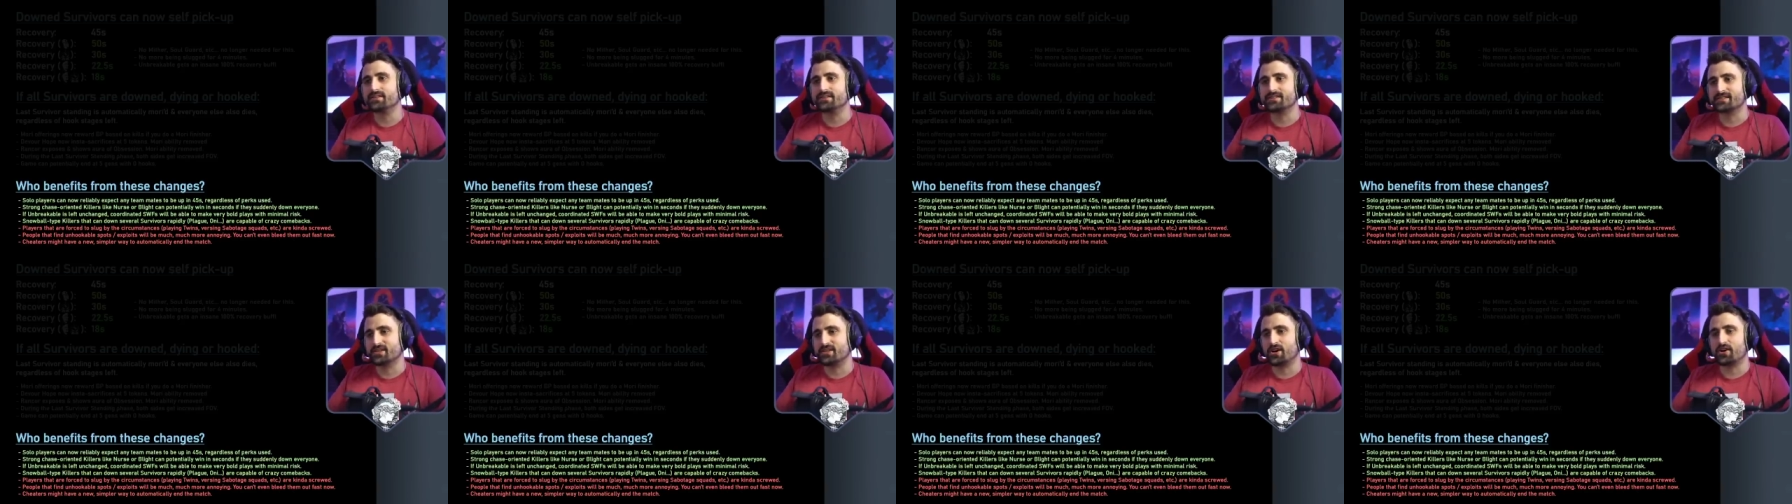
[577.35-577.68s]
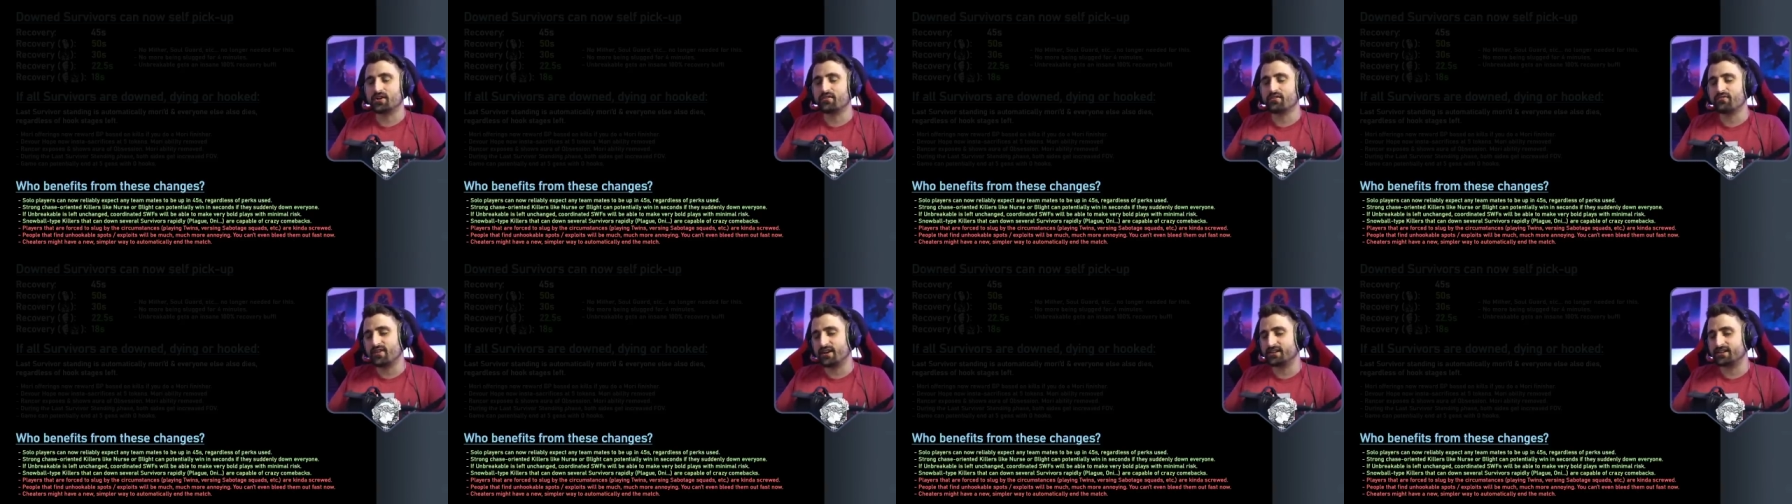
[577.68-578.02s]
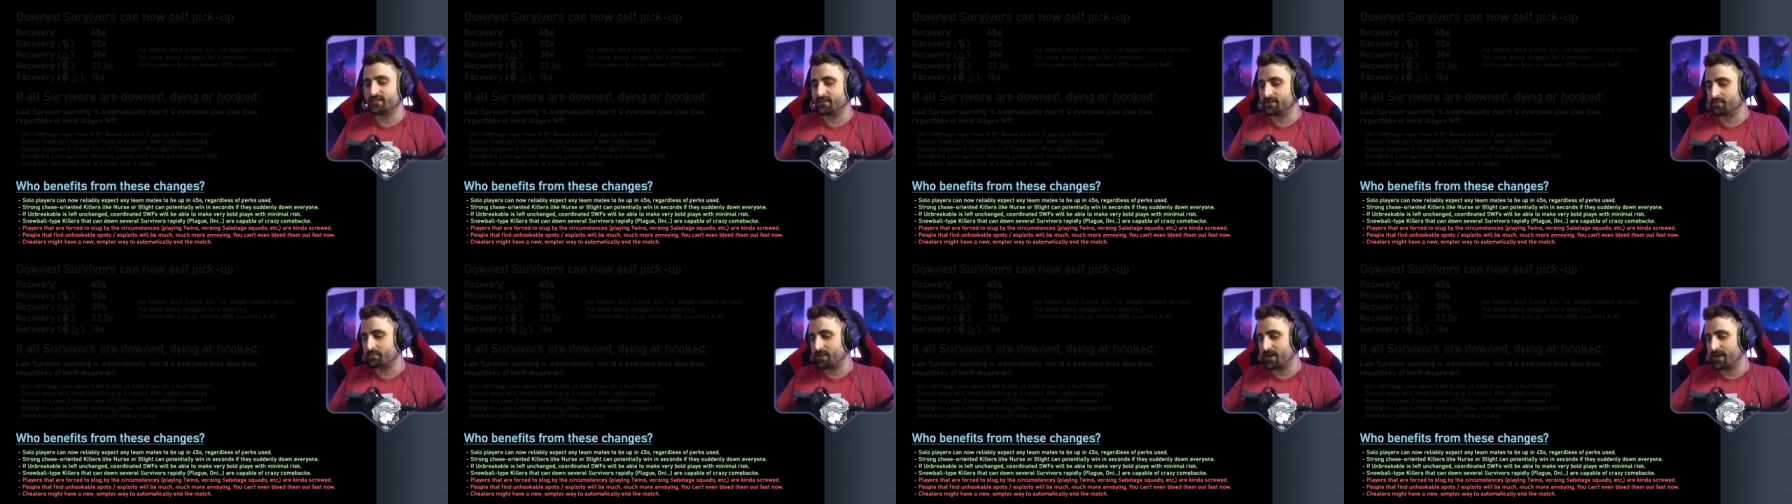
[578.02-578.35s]
is not
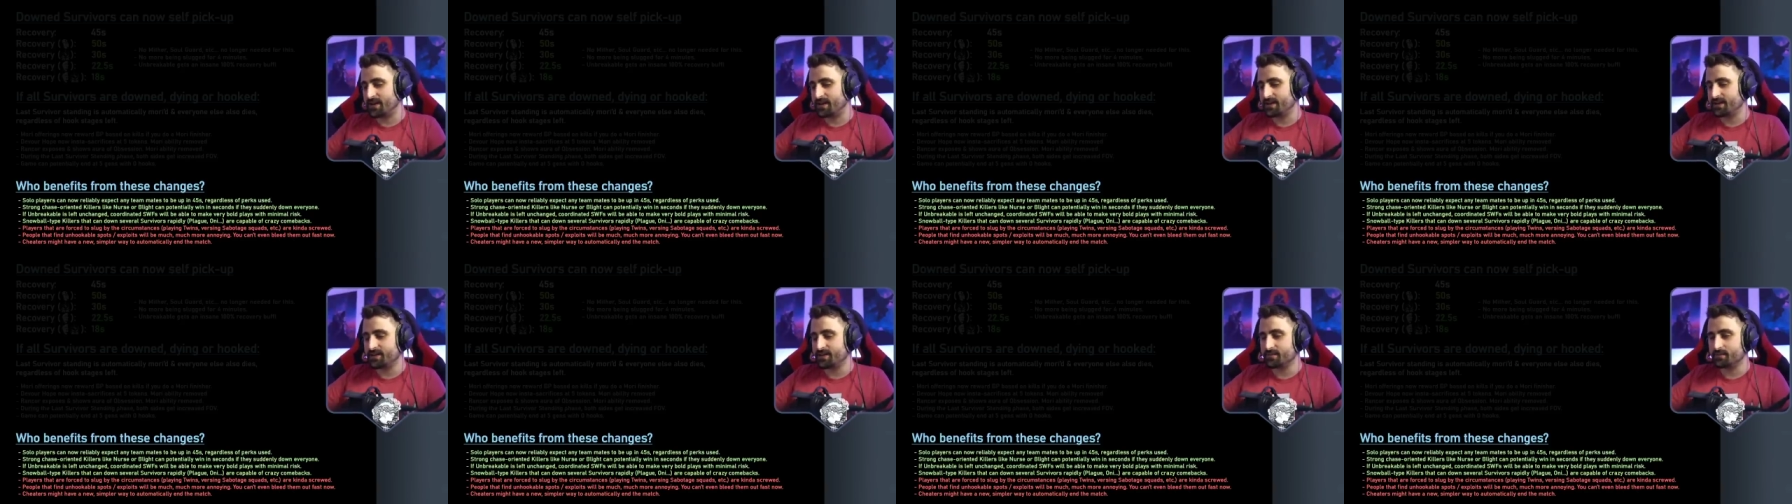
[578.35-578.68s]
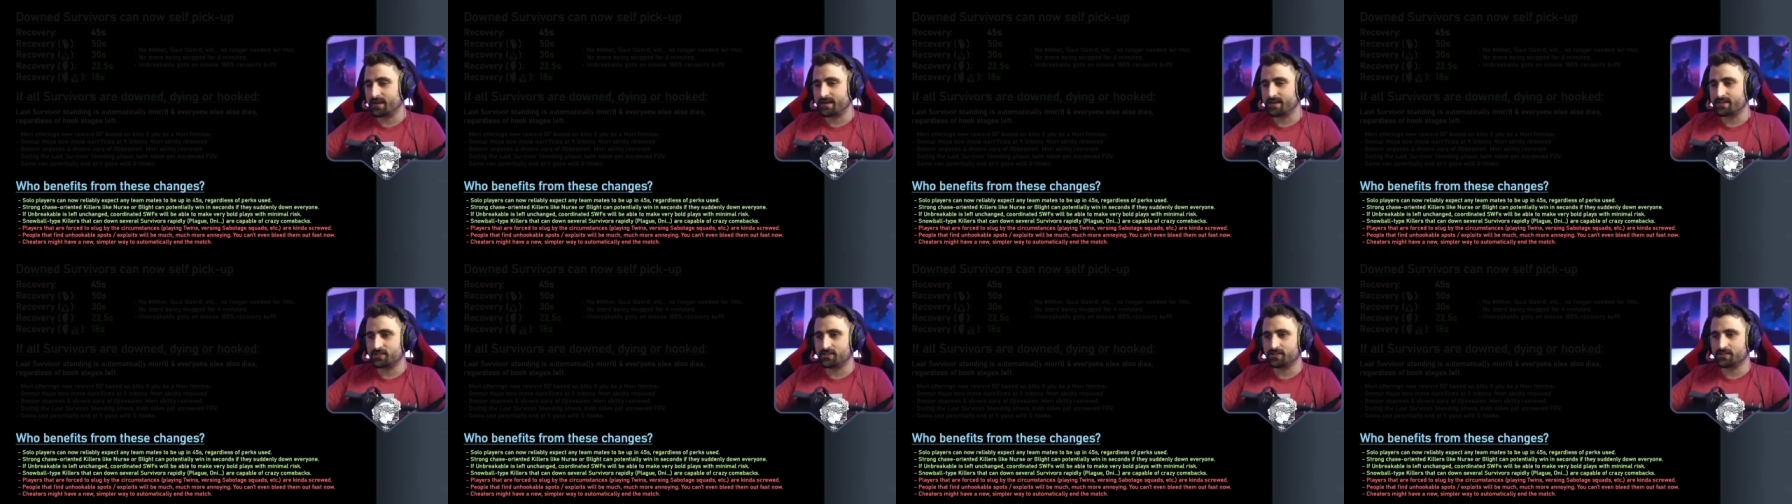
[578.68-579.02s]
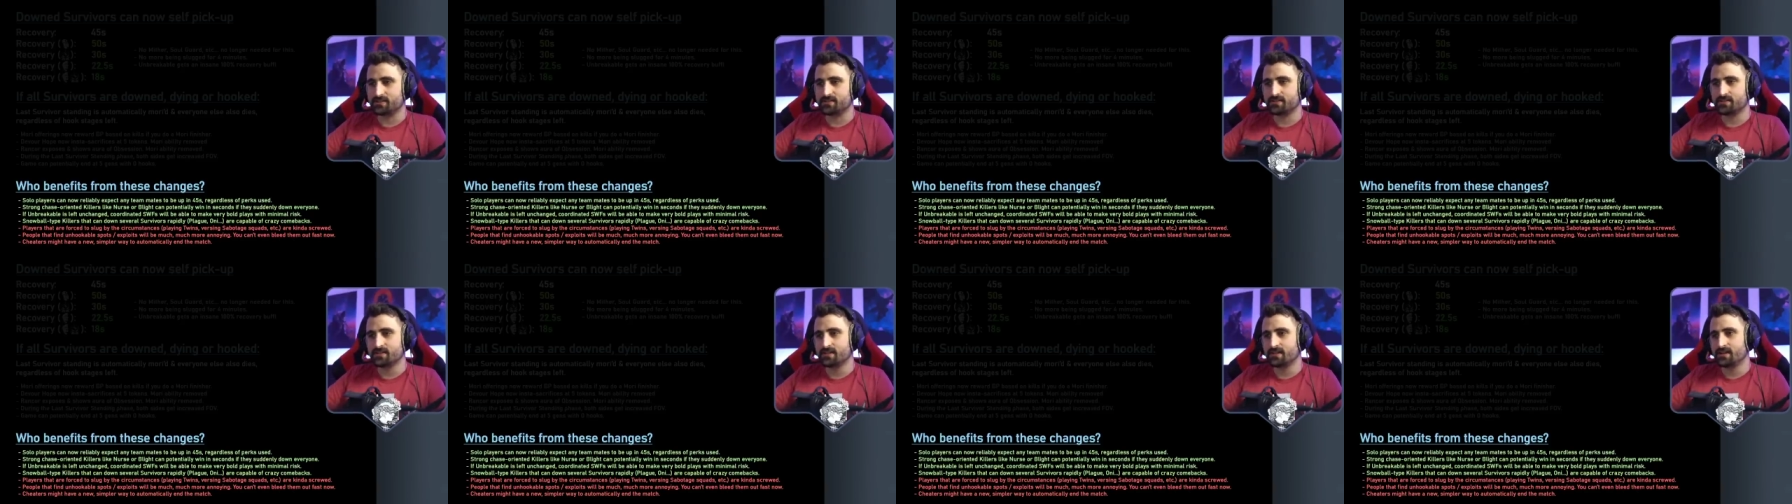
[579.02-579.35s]
affected by by
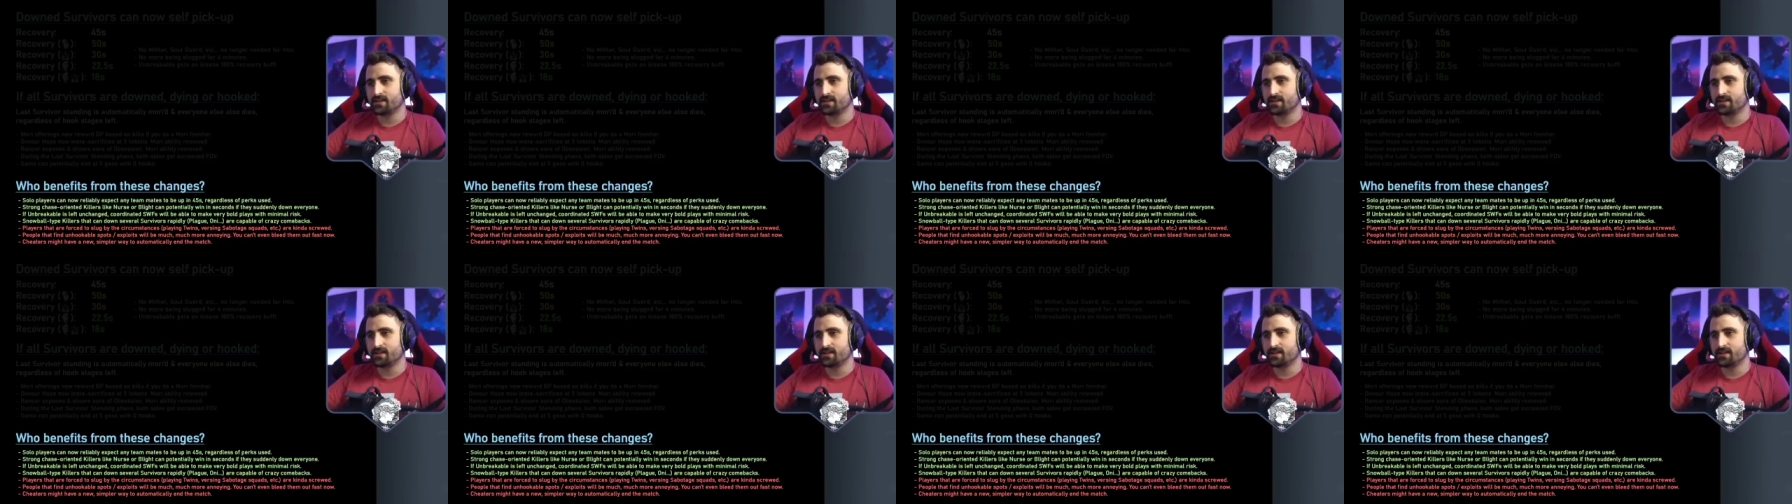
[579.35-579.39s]
cheats?